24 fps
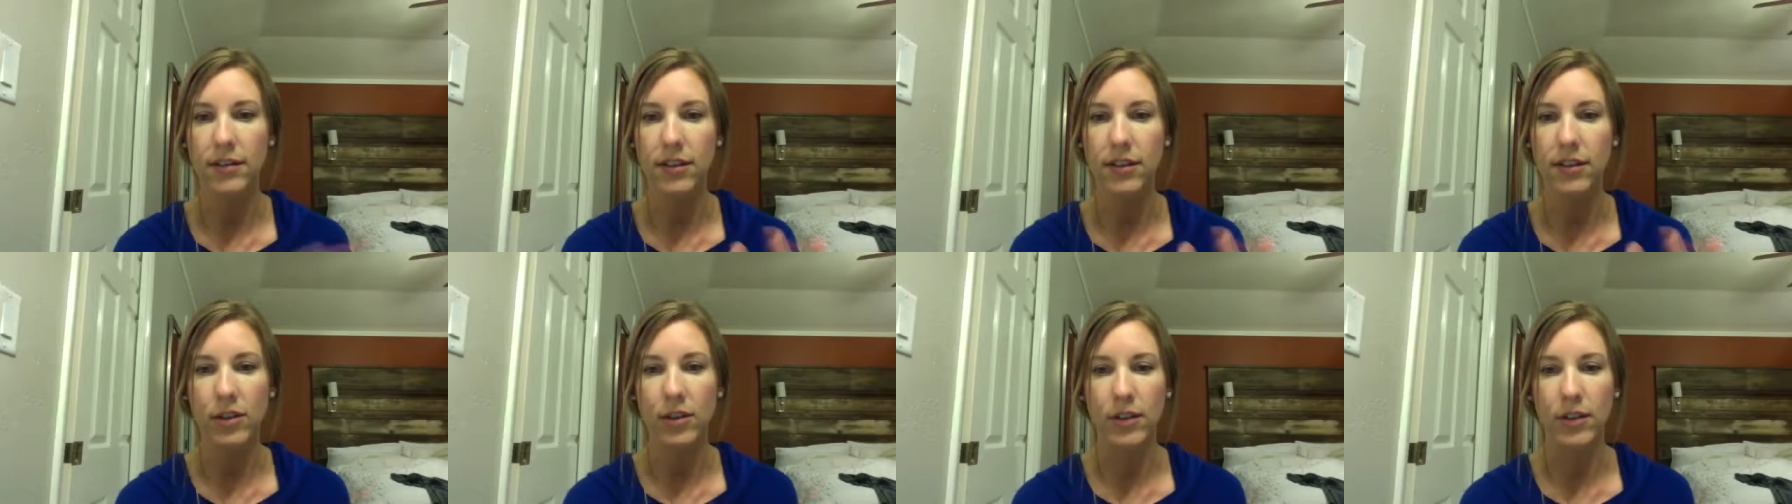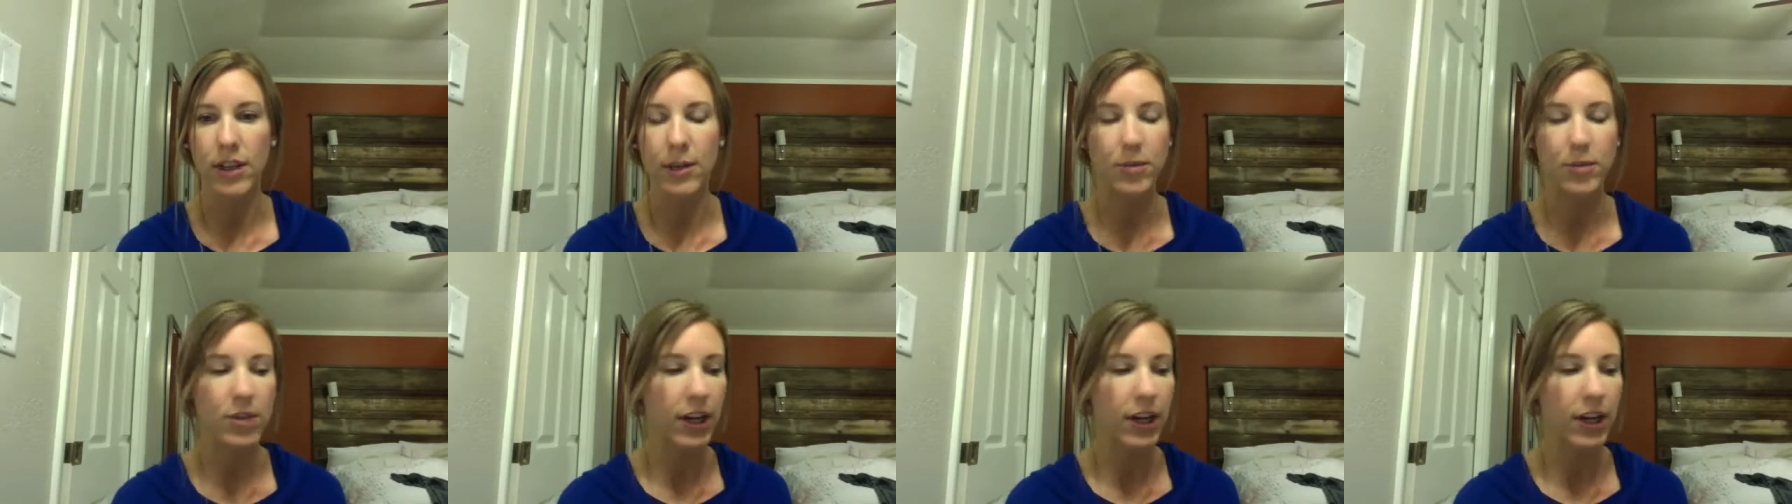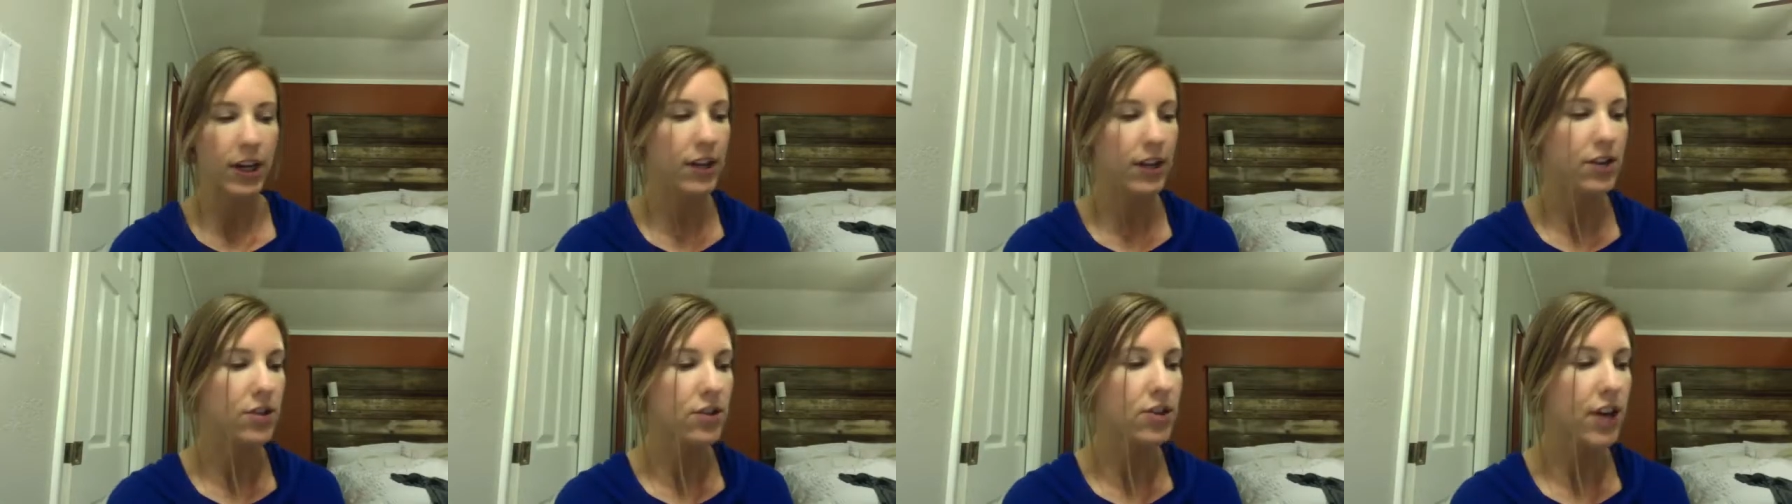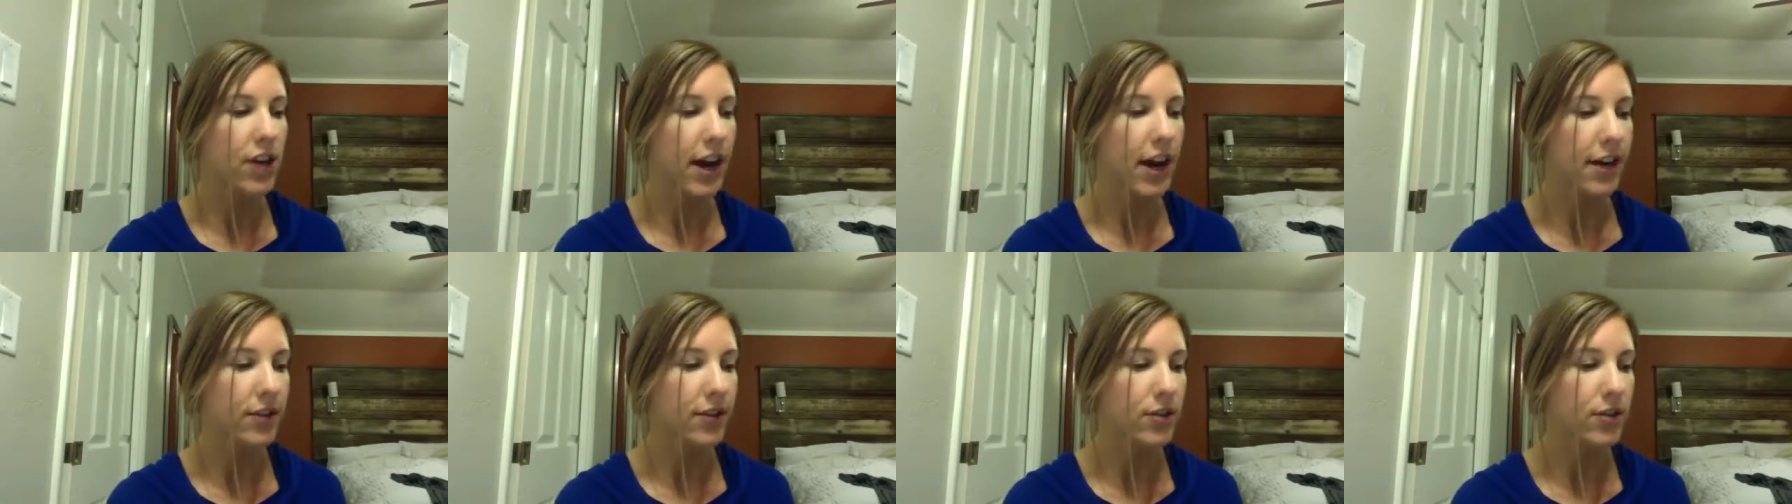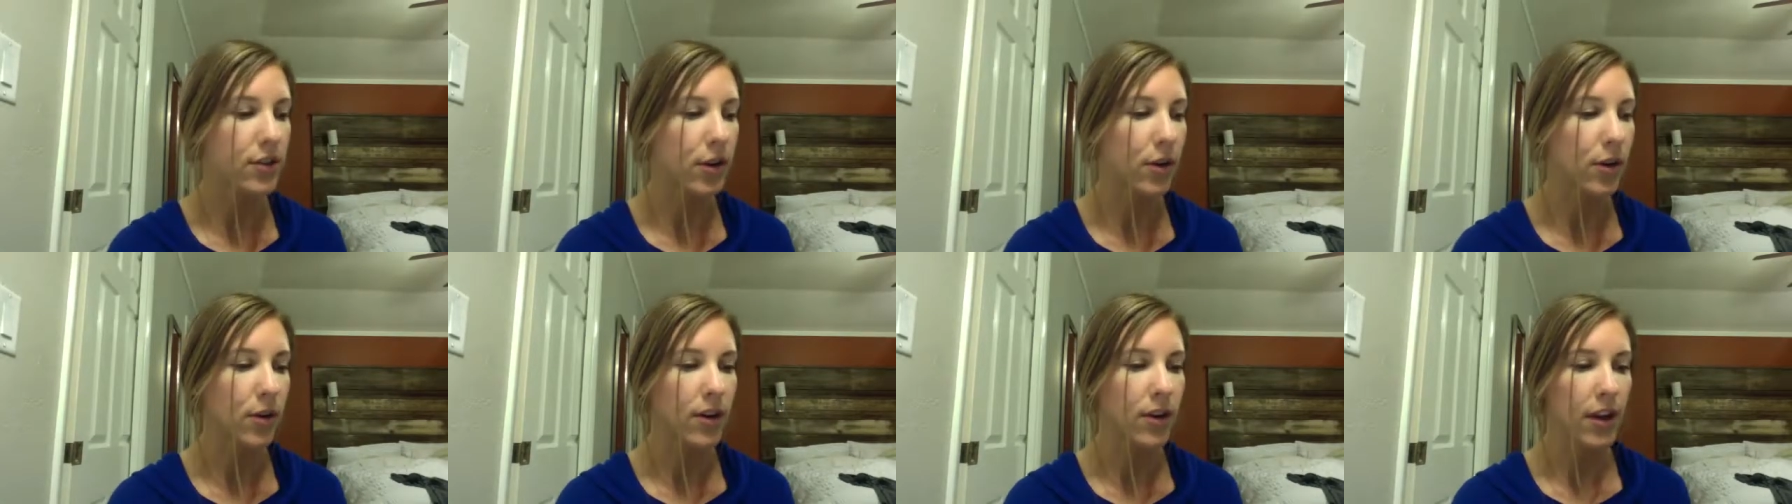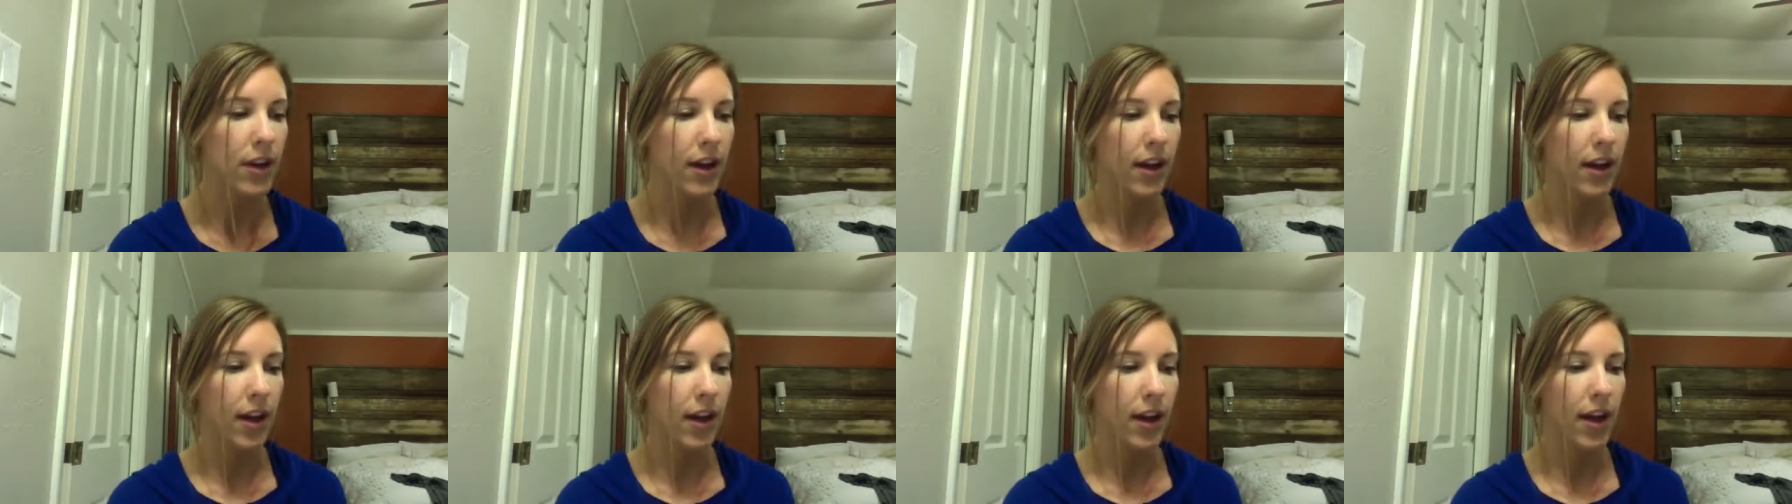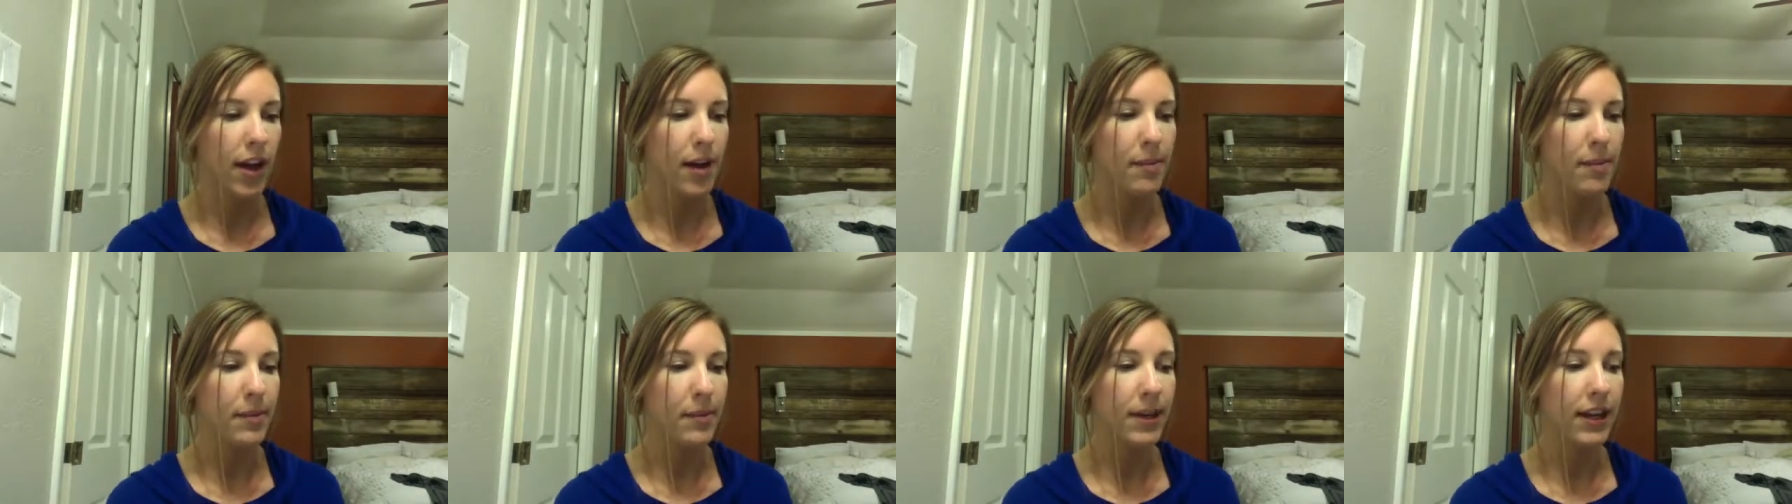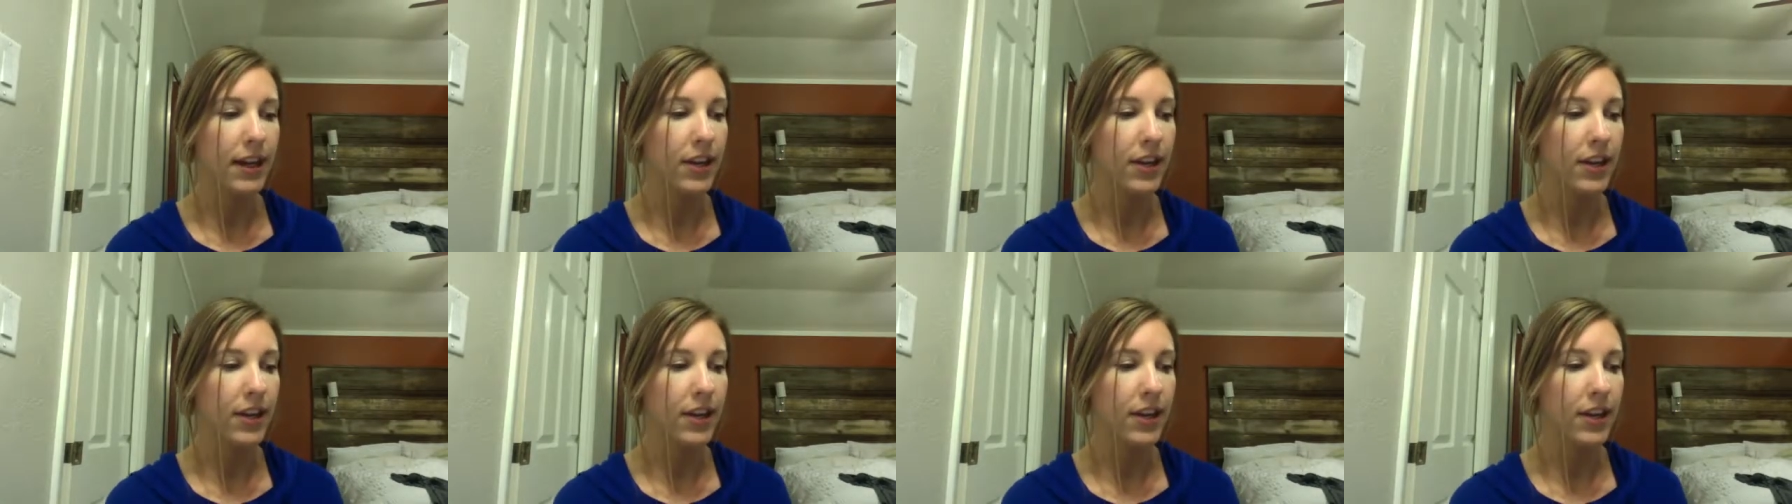keep checking the chat. So, but